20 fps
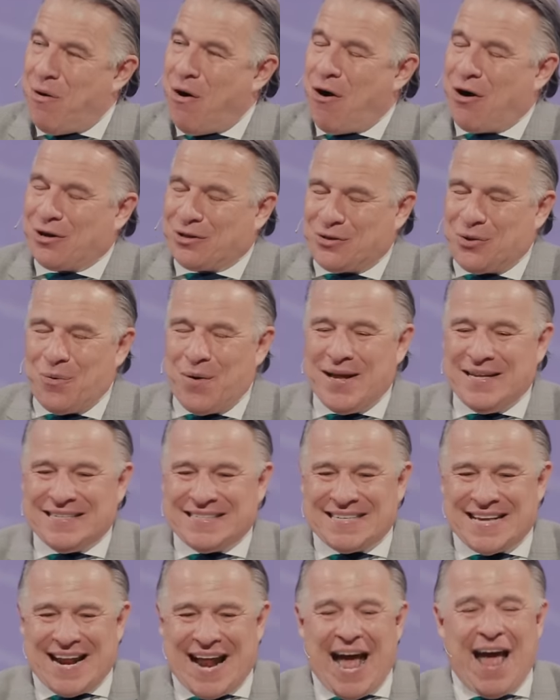Mark Twain
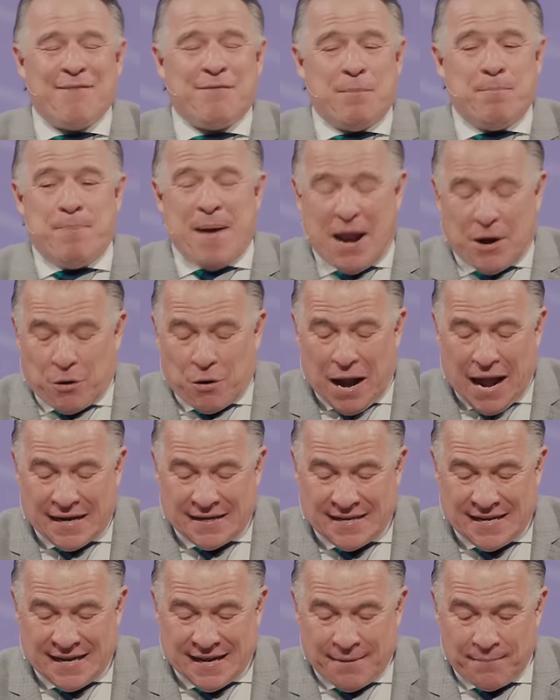said, I have a better
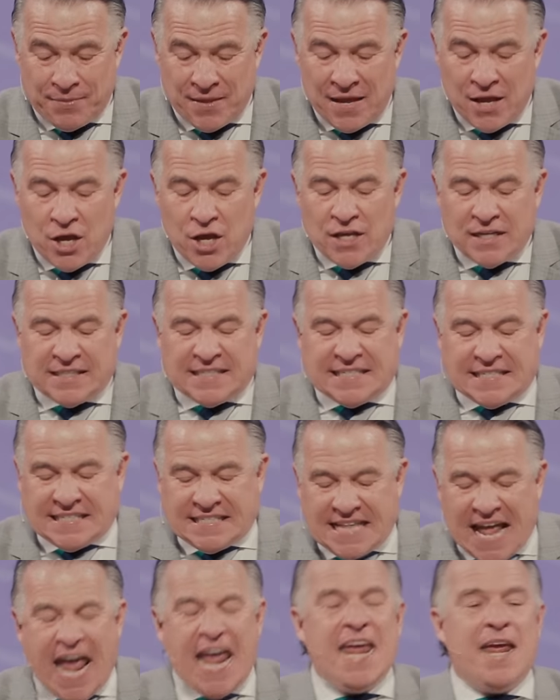idea.
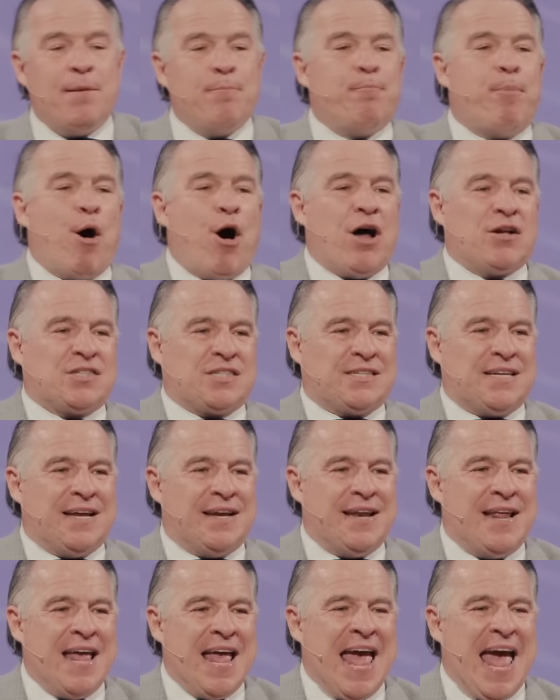Stay in
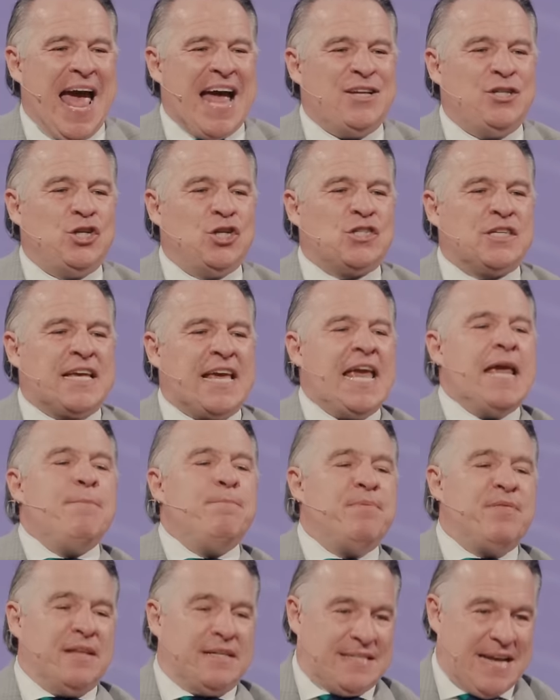Boston and just
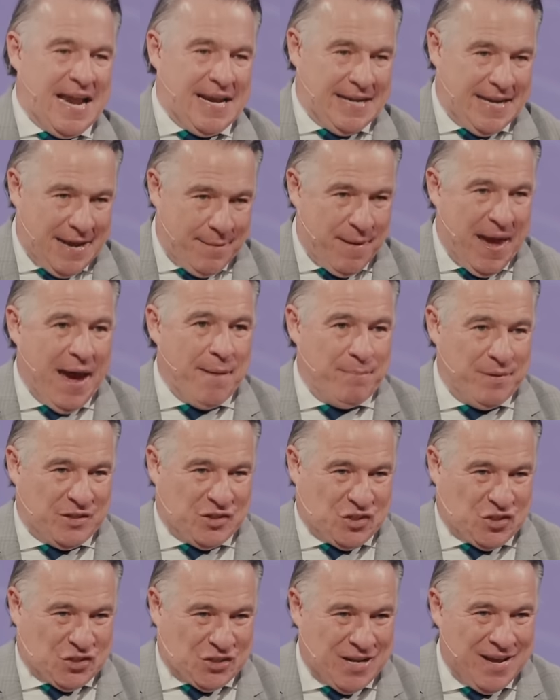keep the Ten
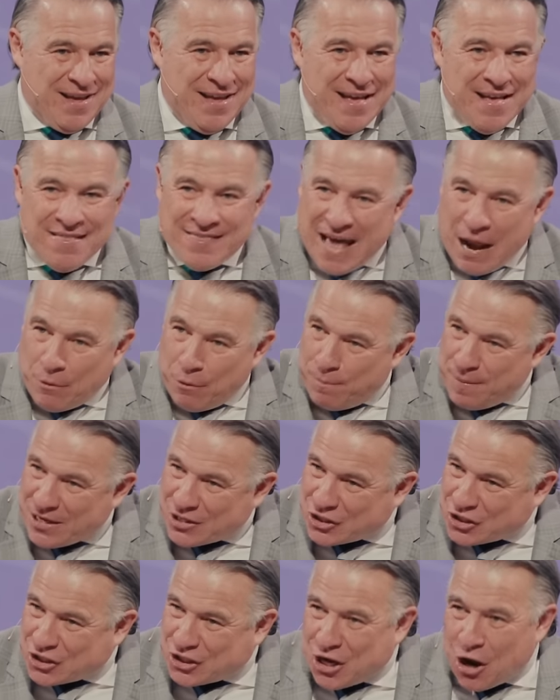Commandments. That would be
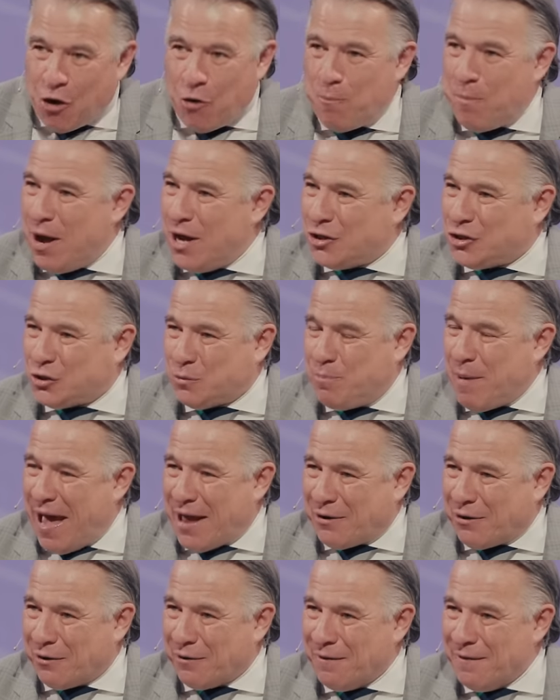so much
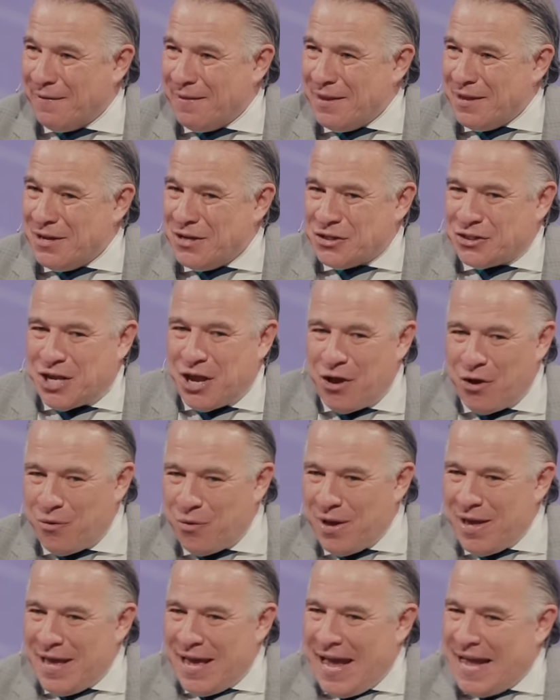better.
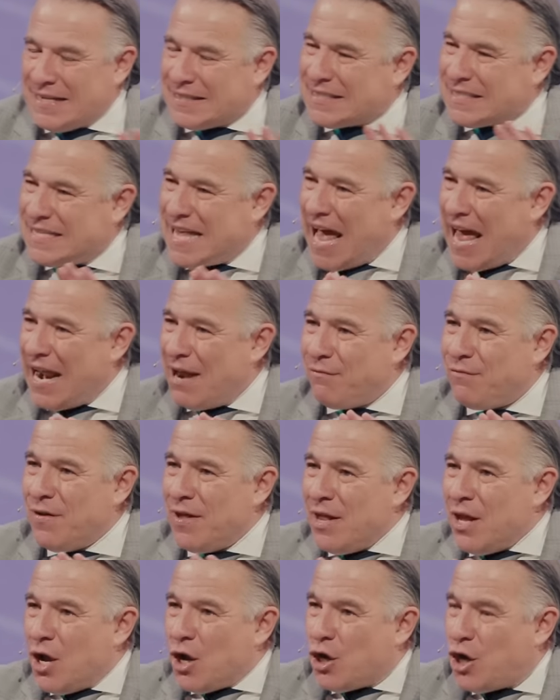So instead of
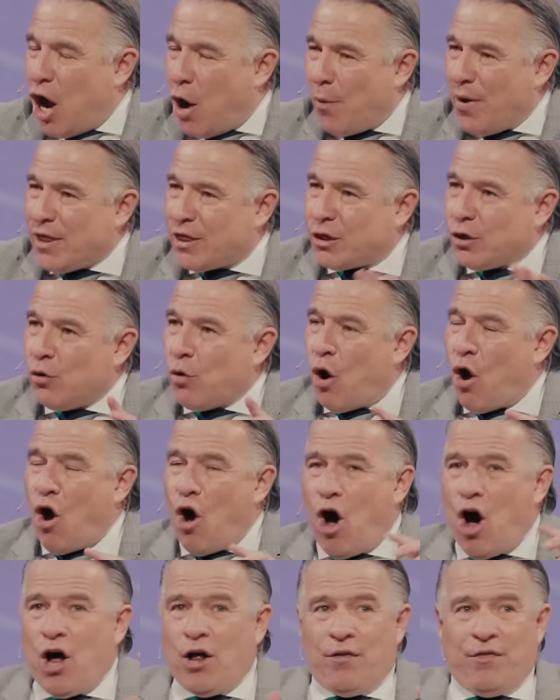going through
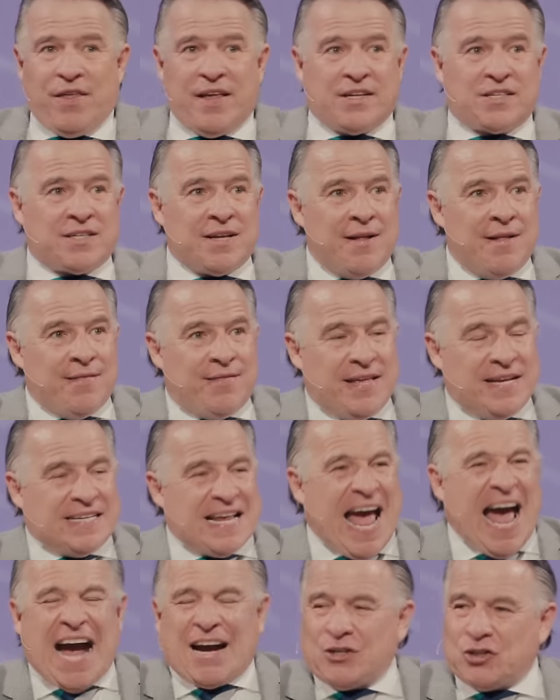all this,
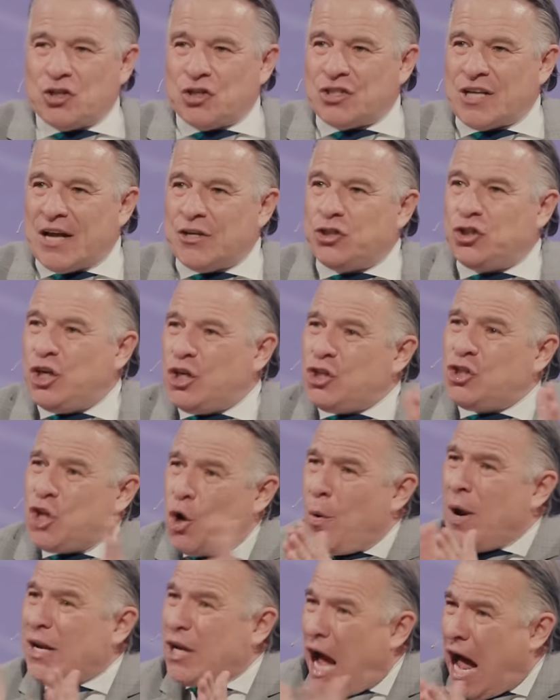these exercises, just
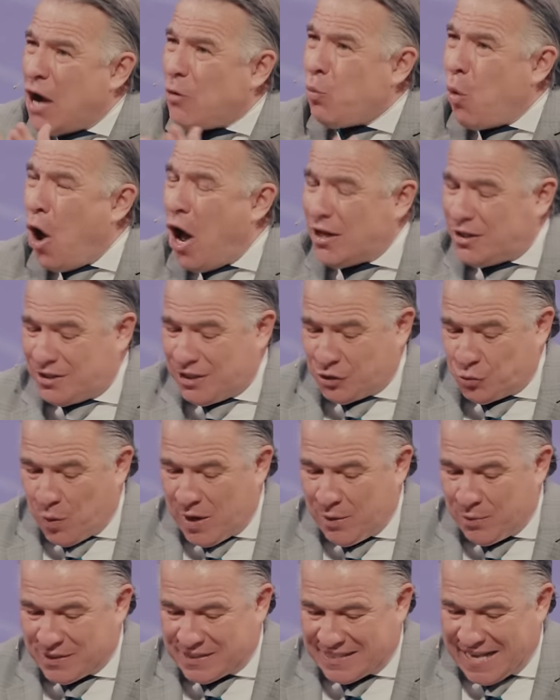do what God wants, is
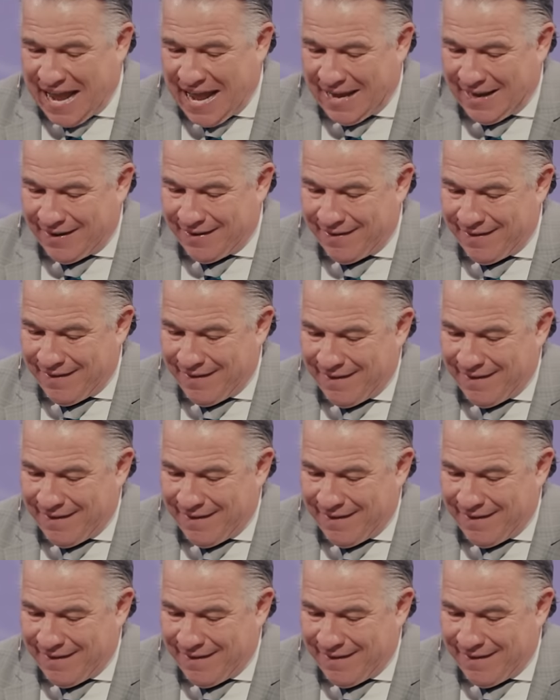what he was saying.